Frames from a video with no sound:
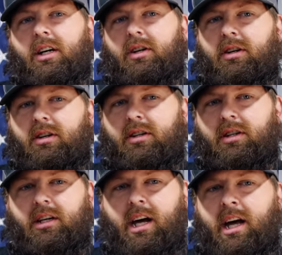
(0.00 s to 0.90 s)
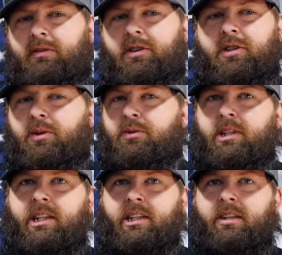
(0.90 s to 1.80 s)
You know? Every tool is
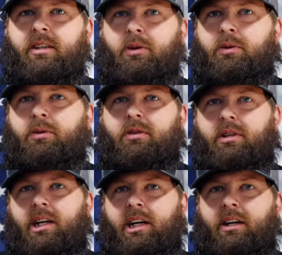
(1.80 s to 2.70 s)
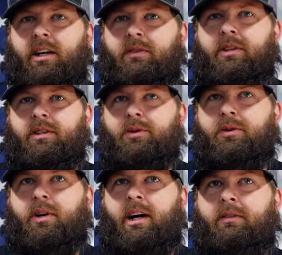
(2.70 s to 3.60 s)
like that, though. Yeah. Every
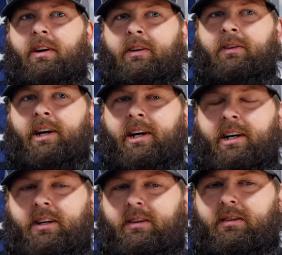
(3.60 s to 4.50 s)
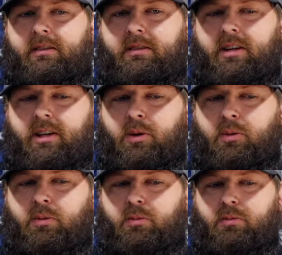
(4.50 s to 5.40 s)
tool. I've, I've had, you
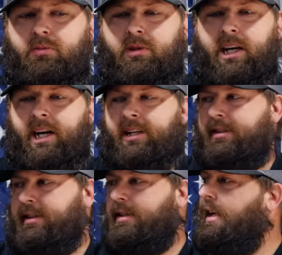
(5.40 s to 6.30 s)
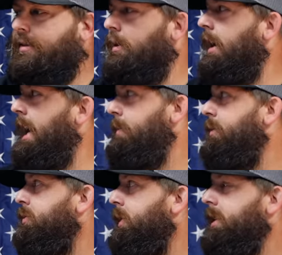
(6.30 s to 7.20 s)
know, guys that's had
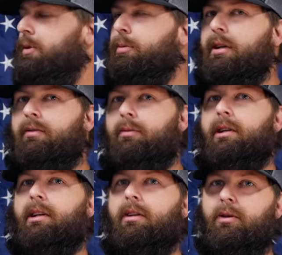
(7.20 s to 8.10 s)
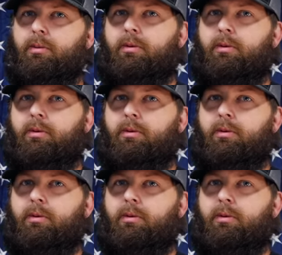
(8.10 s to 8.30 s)
hammers way too big for me to do.